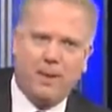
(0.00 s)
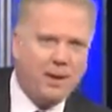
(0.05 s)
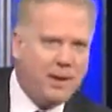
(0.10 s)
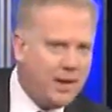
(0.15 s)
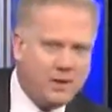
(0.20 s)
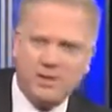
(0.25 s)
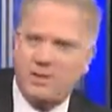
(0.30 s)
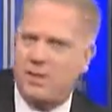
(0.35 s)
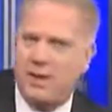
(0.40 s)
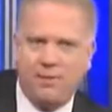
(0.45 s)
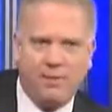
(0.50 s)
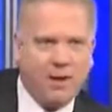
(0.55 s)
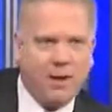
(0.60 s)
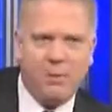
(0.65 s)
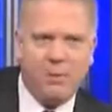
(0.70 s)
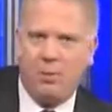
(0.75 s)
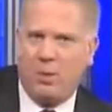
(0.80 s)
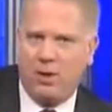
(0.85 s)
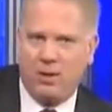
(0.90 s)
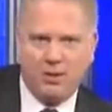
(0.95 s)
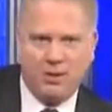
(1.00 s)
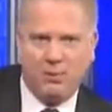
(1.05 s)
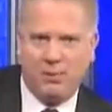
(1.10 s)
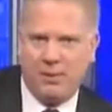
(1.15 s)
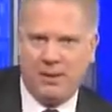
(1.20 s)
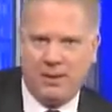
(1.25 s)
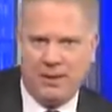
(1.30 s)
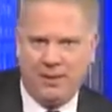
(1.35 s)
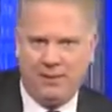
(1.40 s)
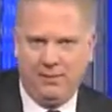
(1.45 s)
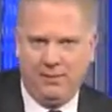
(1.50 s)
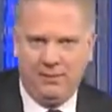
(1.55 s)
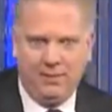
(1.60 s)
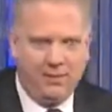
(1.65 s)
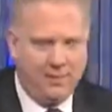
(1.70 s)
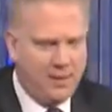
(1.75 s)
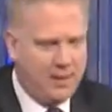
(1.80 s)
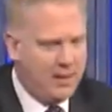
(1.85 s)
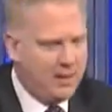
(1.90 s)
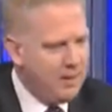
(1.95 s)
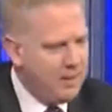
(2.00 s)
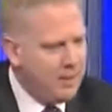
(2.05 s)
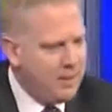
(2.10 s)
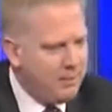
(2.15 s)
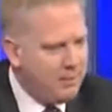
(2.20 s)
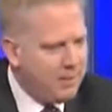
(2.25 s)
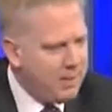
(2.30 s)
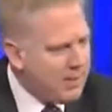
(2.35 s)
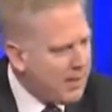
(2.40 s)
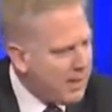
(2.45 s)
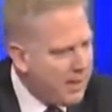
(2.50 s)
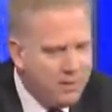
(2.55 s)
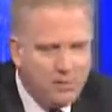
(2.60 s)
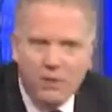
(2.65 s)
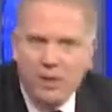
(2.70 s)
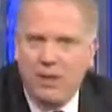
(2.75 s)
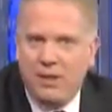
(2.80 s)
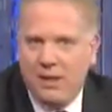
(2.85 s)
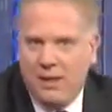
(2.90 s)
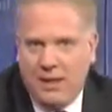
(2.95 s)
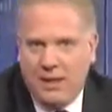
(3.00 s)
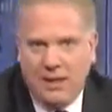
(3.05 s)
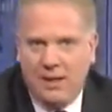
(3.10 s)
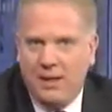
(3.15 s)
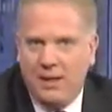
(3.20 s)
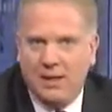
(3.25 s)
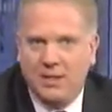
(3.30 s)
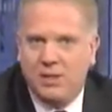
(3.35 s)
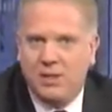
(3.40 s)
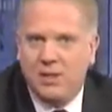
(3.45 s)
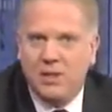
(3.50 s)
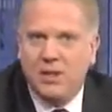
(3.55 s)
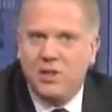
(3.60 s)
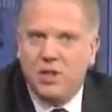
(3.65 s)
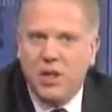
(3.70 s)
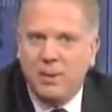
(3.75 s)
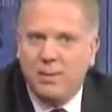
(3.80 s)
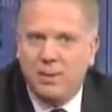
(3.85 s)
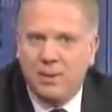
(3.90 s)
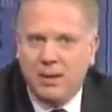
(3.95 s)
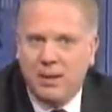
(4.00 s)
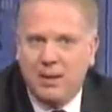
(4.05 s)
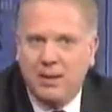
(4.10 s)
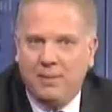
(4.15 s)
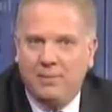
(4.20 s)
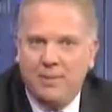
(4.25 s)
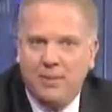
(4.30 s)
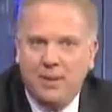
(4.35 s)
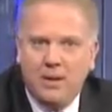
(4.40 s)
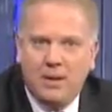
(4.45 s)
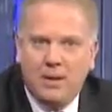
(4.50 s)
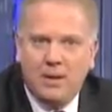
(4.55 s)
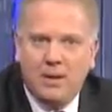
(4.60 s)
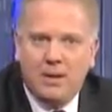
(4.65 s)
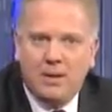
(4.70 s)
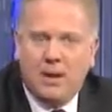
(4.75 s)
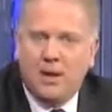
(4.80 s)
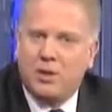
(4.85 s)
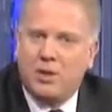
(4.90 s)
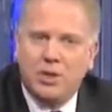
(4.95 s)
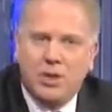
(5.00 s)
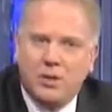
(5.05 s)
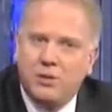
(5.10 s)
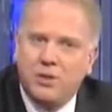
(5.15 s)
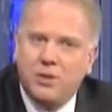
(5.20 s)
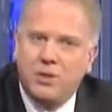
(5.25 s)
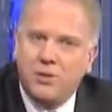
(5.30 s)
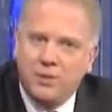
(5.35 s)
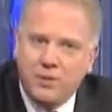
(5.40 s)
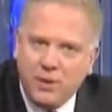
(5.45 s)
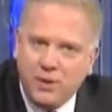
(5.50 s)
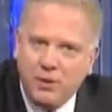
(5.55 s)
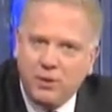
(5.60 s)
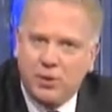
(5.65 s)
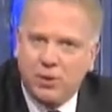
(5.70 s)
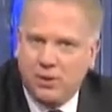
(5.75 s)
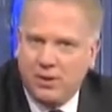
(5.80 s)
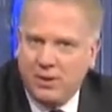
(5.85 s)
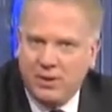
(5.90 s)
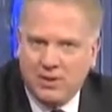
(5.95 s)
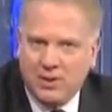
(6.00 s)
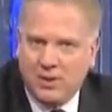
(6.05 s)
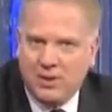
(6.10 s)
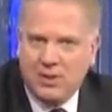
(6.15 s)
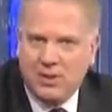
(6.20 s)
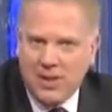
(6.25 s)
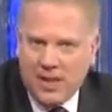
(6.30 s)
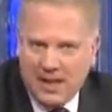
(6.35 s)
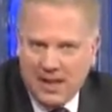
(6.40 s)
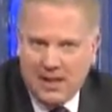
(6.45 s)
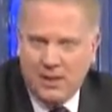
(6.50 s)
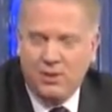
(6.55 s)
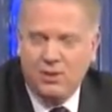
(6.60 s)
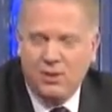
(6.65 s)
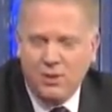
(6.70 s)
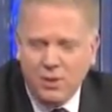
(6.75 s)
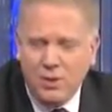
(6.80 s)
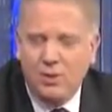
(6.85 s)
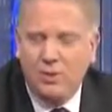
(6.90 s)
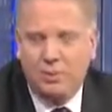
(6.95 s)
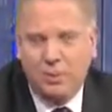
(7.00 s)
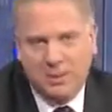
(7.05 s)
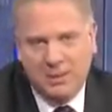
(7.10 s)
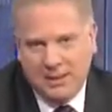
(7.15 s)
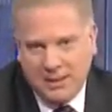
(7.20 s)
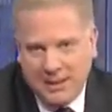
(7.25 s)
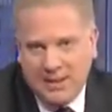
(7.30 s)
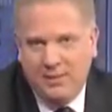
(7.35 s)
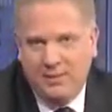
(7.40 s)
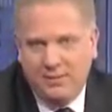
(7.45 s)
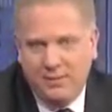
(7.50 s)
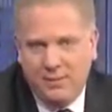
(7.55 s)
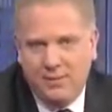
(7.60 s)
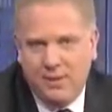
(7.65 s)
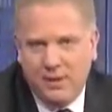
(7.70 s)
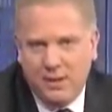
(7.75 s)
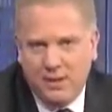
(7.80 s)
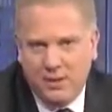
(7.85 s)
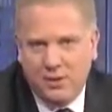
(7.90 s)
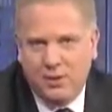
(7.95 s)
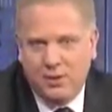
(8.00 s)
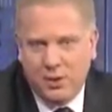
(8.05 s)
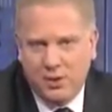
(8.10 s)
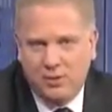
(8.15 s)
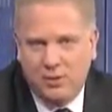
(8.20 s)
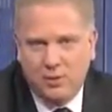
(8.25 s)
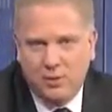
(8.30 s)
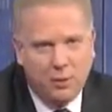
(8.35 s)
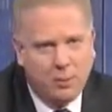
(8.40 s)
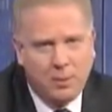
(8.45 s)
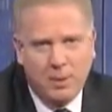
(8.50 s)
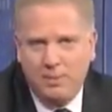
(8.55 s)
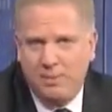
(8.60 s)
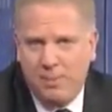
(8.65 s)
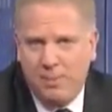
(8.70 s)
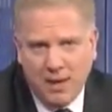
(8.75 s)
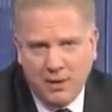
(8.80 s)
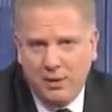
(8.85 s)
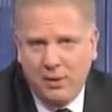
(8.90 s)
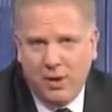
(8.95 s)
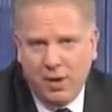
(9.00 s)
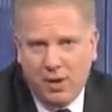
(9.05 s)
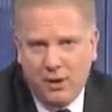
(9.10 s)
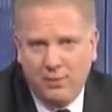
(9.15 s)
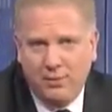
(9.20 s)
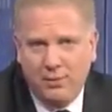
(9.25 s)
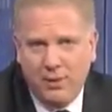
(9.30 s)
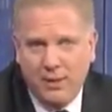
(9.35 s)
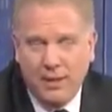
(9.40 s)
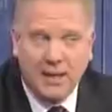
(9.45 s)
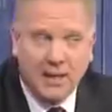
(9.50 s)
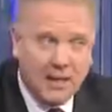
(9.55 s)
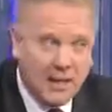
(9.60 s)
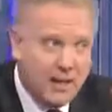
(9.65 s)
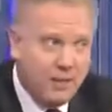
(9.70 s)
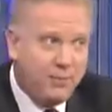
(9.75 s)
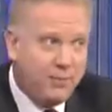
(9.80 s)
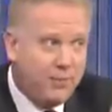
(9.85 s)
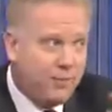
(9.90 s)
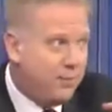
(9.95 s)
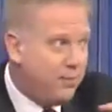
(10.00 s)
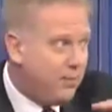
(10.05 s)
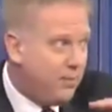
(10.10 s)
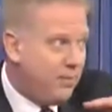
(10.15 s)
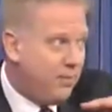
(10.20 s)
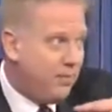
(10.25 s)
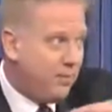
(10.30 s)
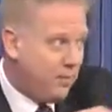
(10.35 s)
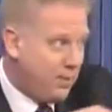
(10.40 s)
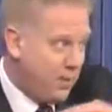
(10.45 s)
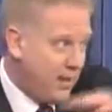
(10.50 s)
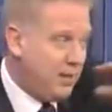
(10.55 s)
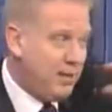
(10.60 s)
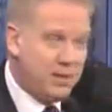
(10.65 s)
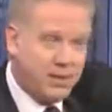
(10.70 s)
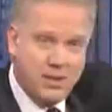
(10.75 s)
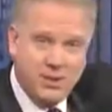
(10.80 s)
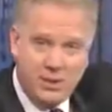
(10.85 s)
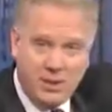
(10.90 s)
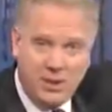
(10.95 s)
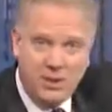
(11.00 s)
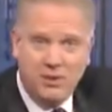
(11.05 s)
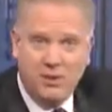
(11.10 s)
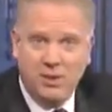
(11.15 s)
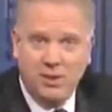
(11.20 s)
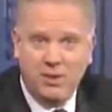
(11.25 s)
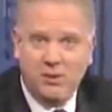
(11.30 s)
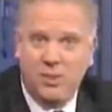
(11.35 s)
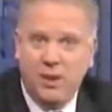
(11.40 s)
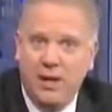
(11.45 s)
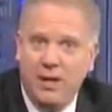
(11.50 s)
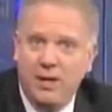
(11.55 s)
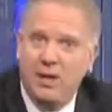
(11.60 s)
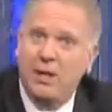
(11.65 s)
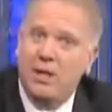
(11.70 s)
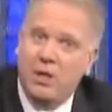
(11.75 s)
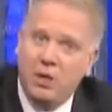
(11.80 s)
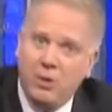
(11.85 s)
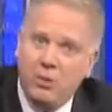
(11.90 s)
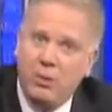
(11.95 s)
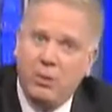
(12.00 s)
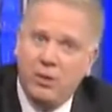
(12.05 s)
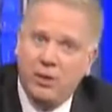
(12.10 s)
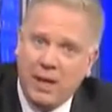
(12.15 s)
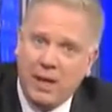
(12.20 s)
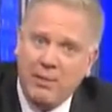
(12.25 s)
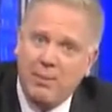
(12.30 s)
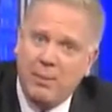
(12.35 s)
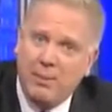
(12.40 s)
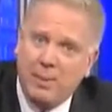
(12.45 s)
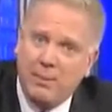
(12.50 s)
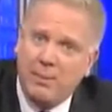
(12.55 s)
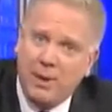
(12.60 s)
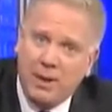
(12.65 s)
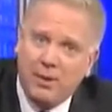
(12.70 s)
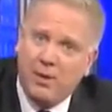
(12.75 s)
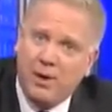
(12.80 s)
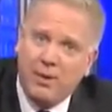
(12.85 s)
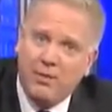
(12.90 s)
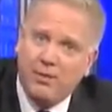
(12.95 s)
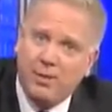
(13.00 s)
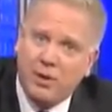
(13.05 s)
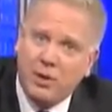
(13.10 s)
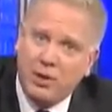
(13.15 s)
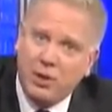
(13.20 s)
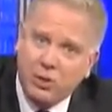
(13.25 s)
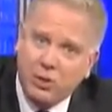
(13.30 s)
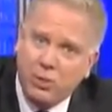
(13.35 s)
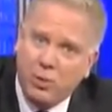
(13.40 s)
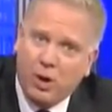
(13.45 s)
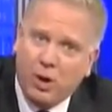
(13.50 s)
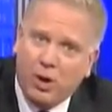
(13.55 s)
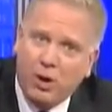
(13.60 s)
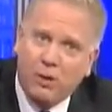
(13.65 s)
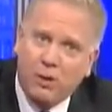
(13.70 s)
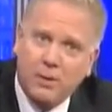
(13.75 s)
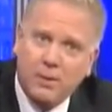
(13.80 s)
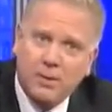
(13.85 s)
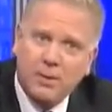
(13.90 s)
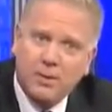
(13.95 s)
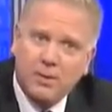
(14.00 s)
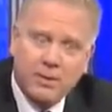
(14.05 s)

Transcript: not stuff I want to believe. But everything is in jeopardy. Our children's future is at stake. Do you believe that your children will be better off if things continue this way, that they will be better off than you are?